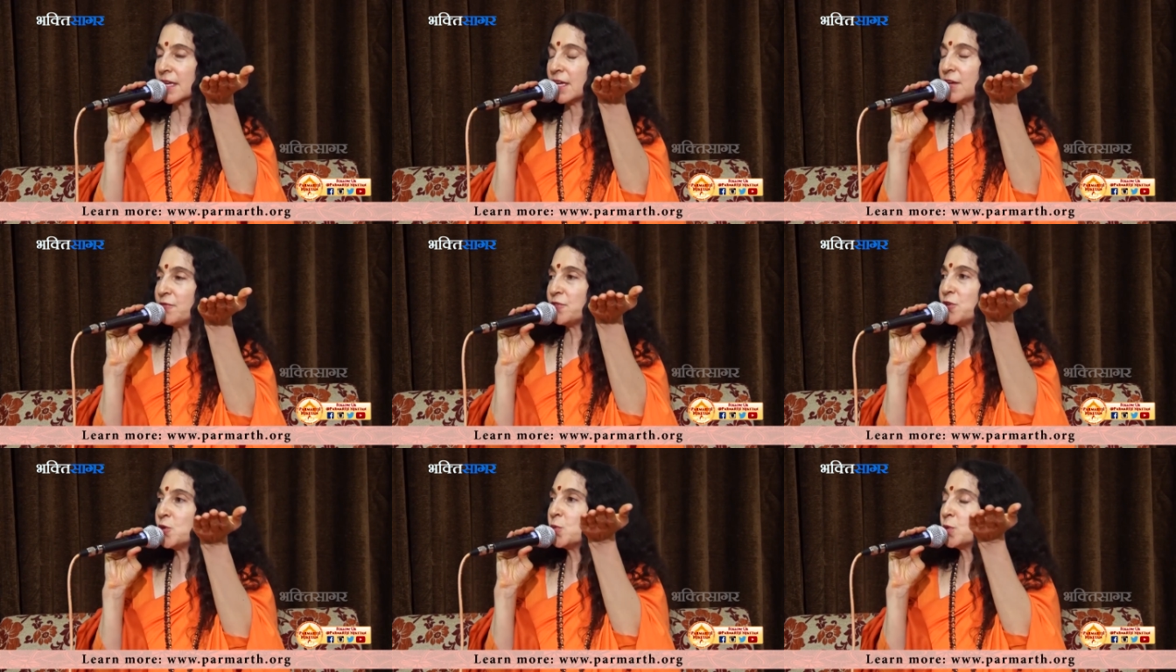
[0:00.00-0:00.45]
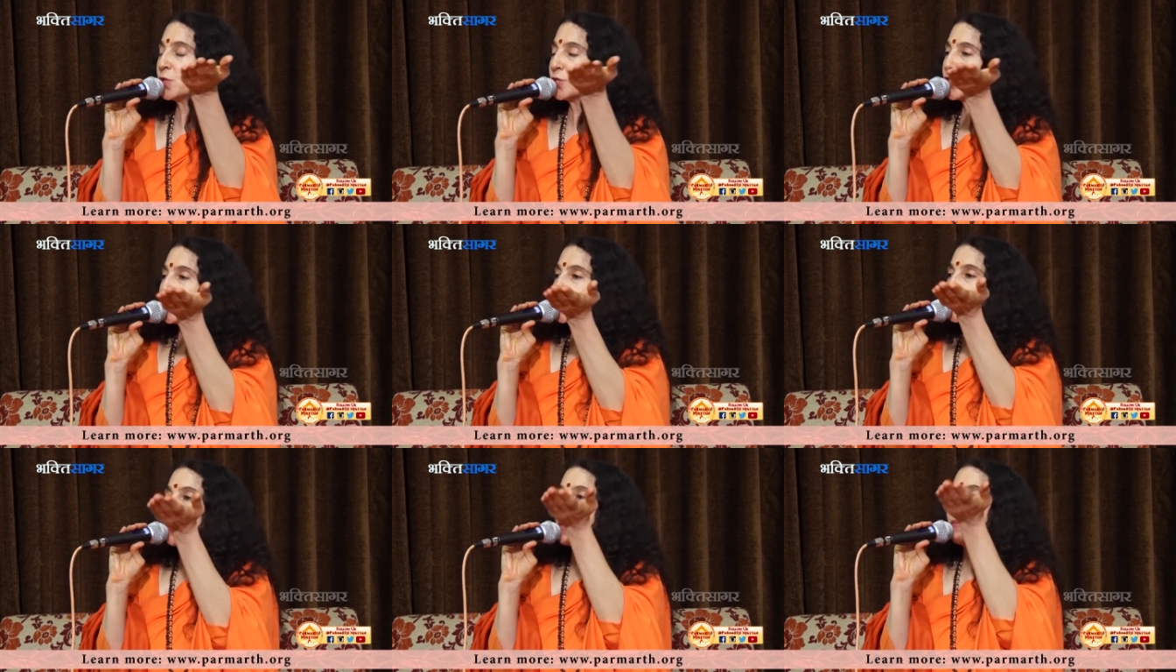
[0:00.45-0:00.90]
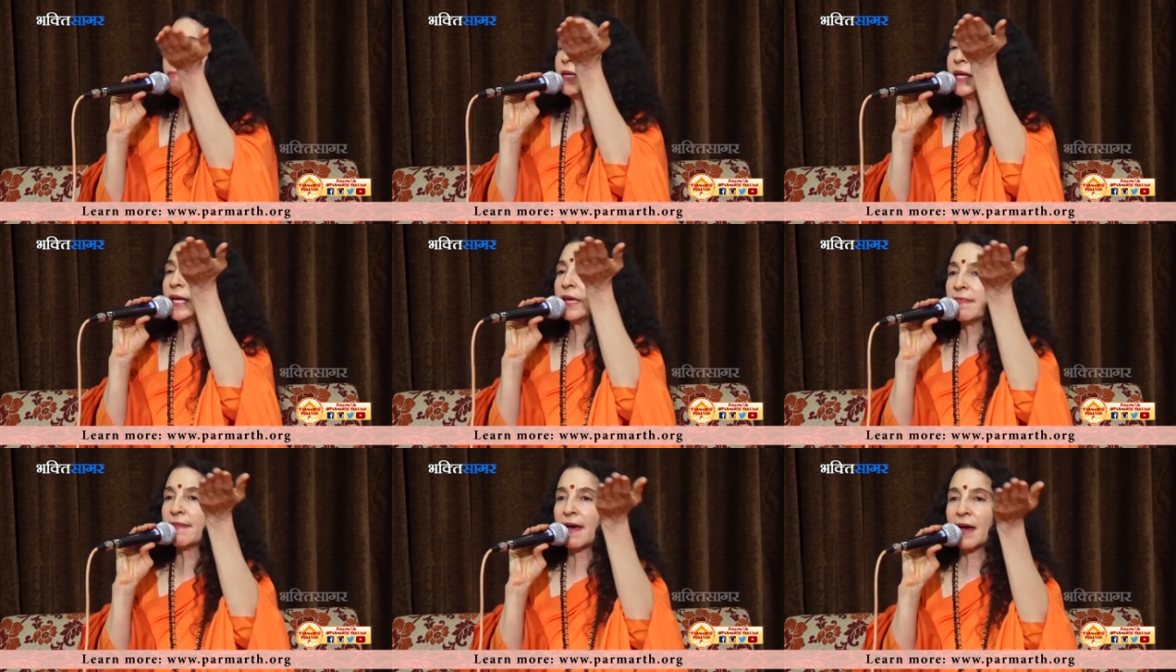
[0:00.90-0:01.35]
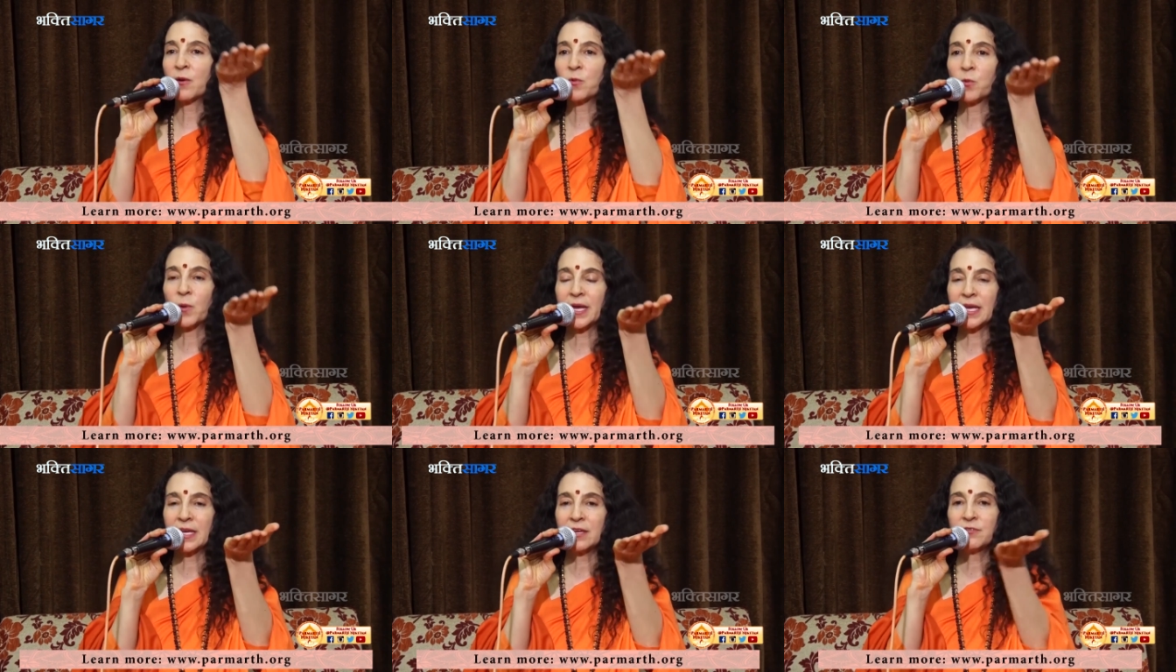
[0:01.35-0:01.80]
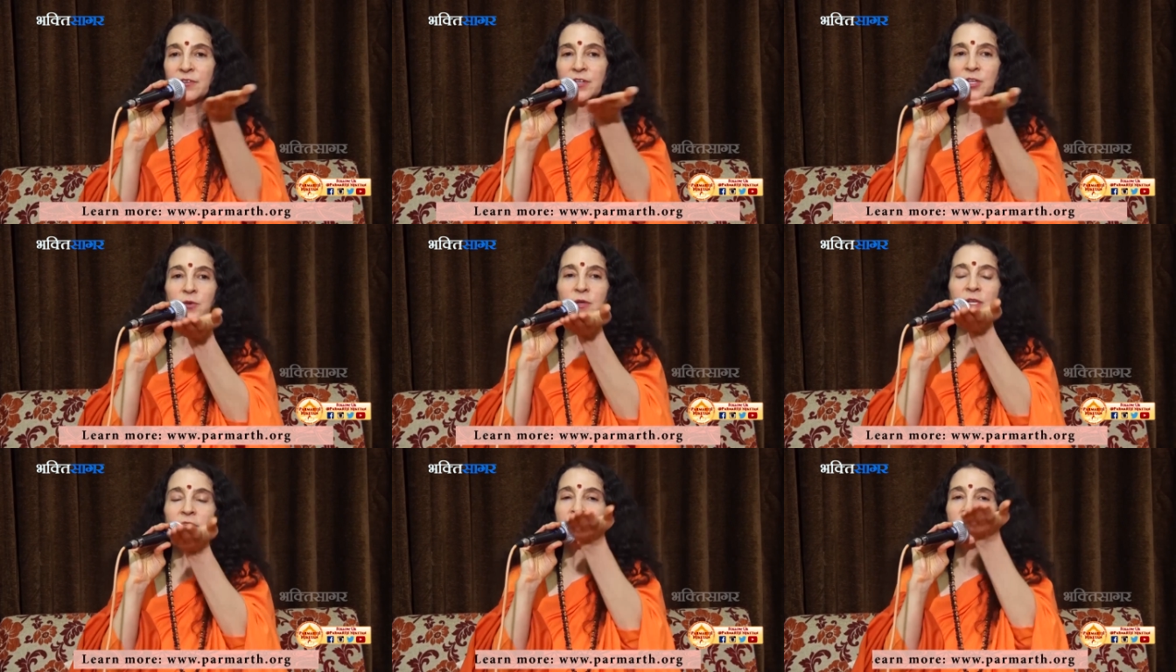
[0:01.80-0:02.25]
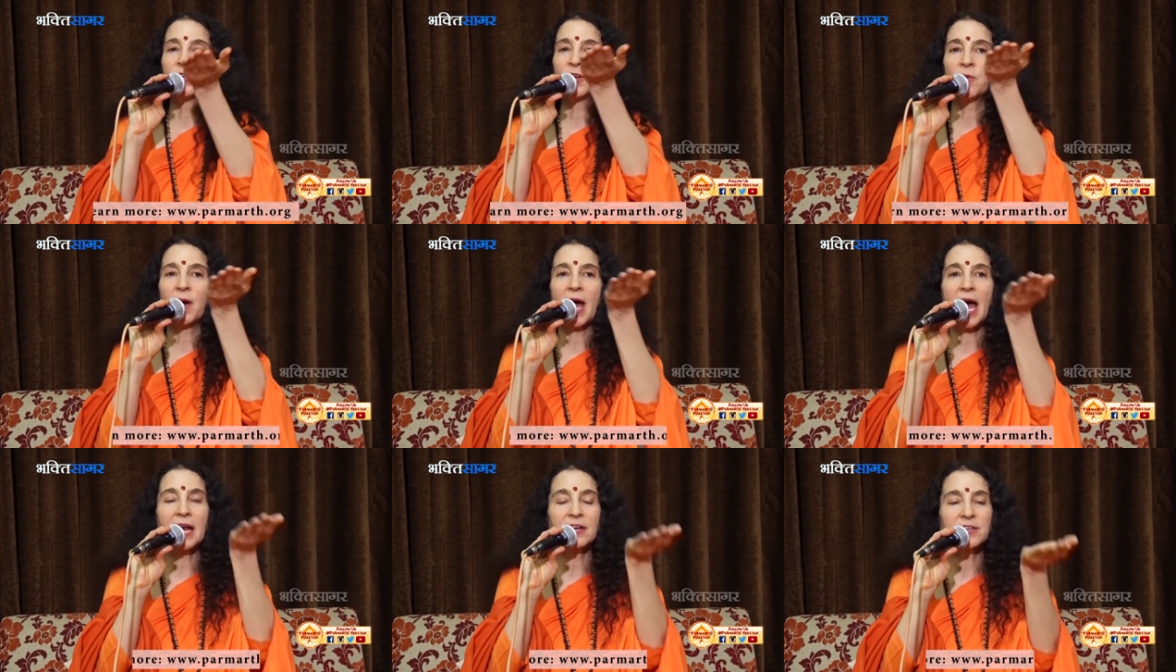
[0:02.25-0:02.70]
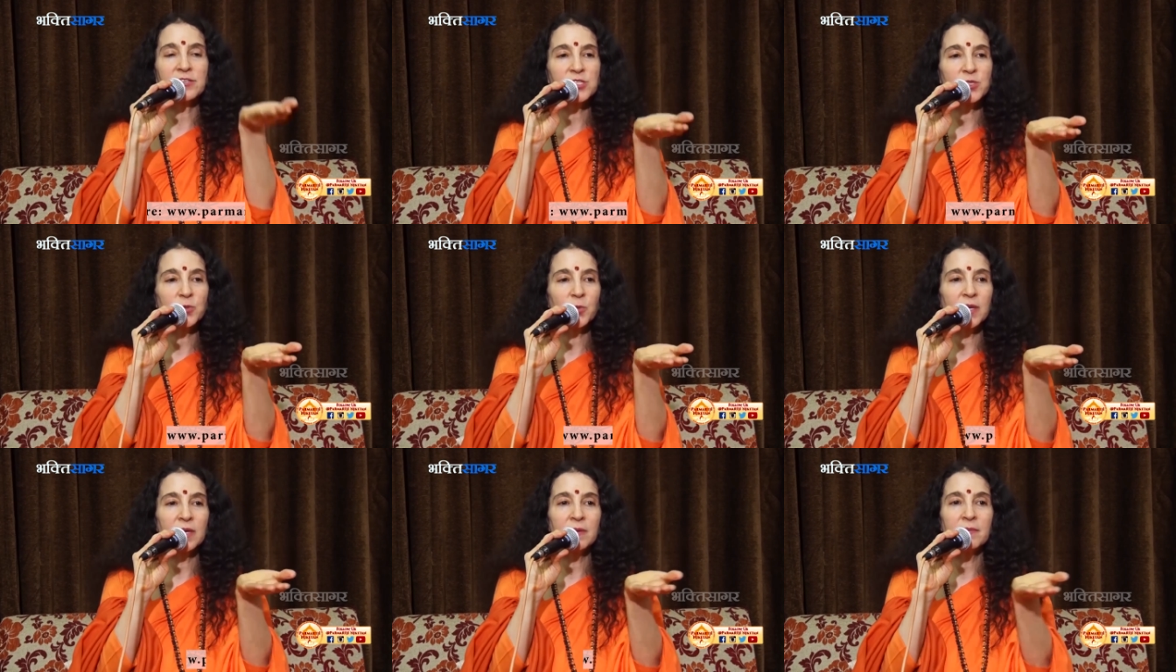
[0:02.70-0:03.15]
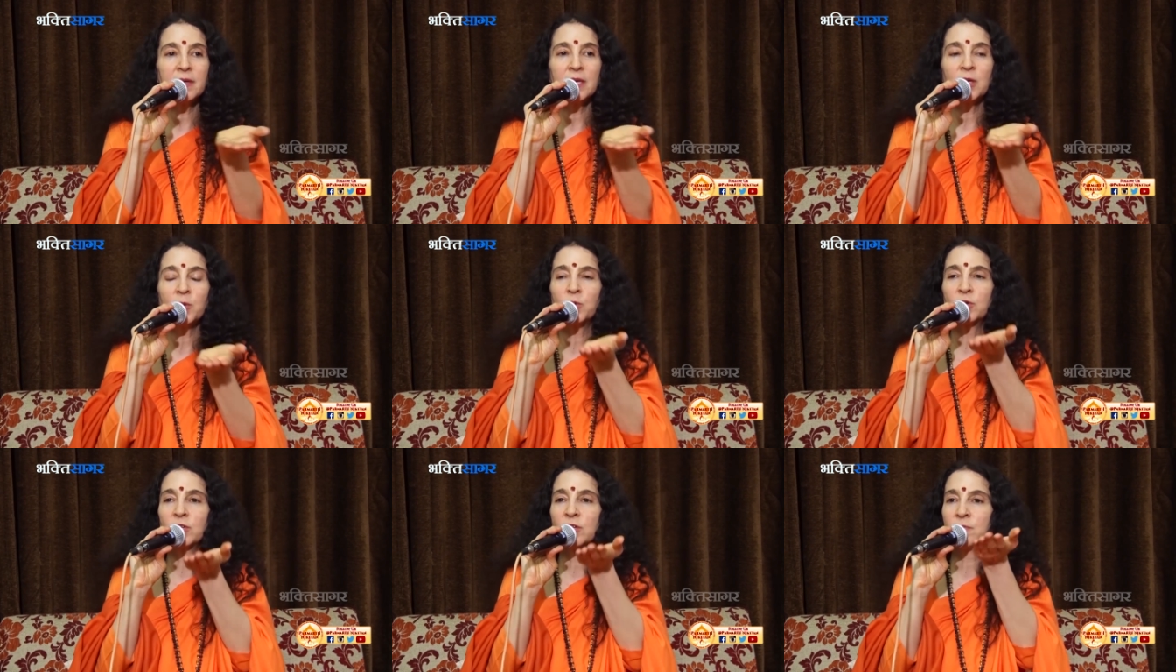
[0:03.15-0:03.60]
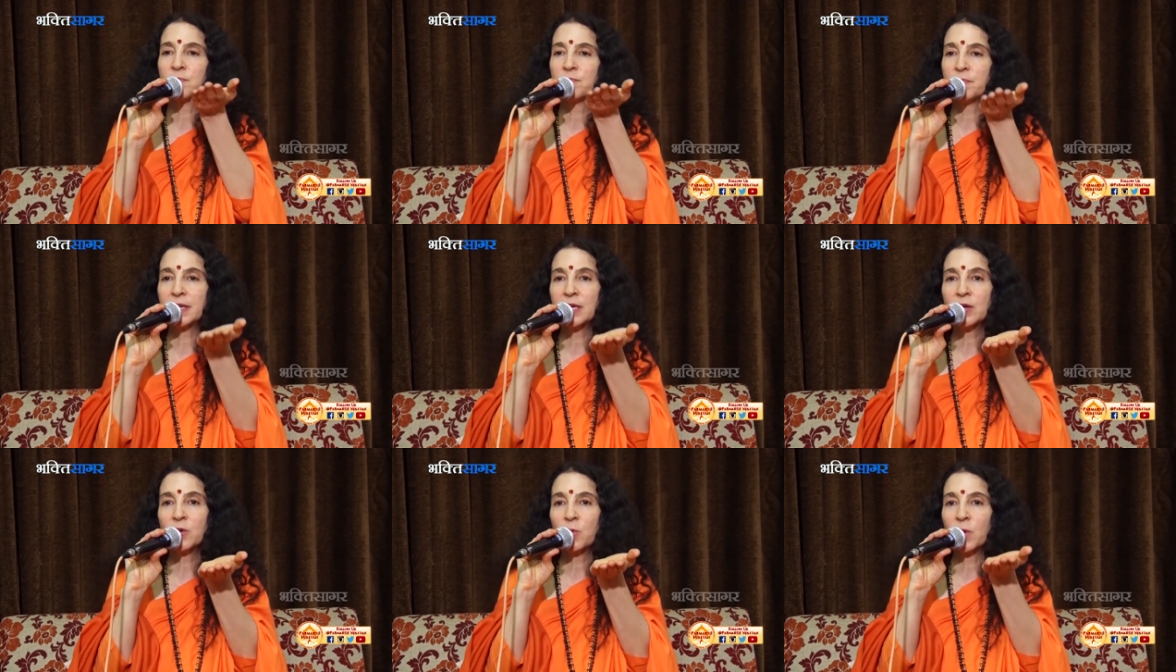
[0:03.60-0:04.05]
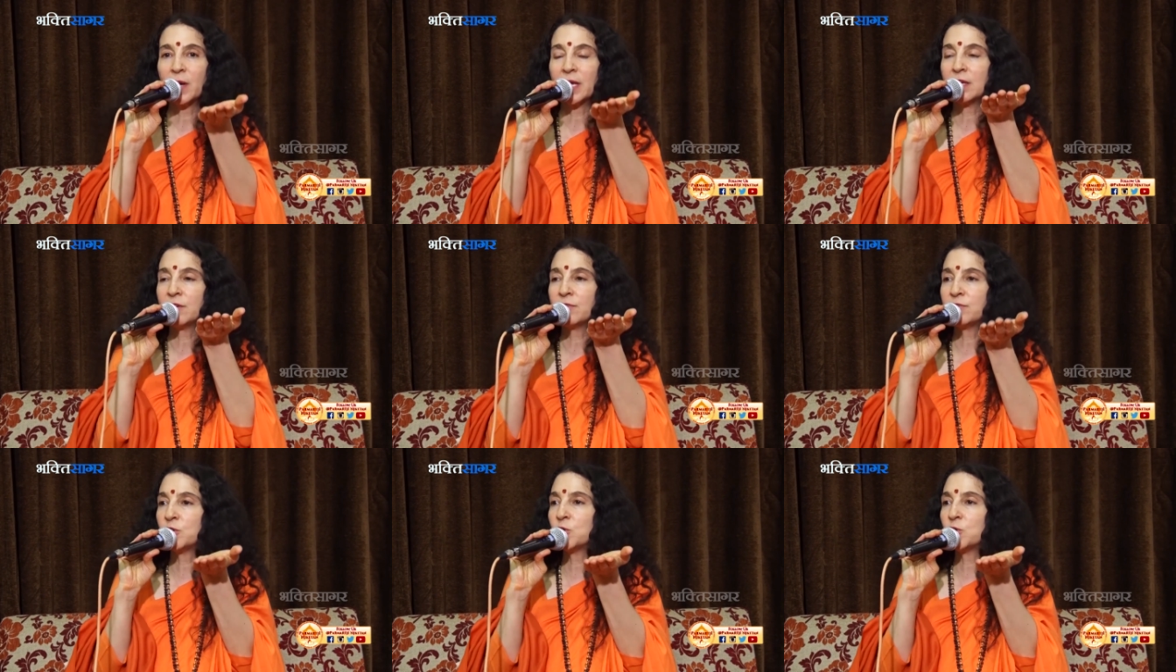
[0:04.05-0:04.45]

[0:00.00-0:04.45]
If you were swimming in that wave and you didn't know how to swim and it were a big wave,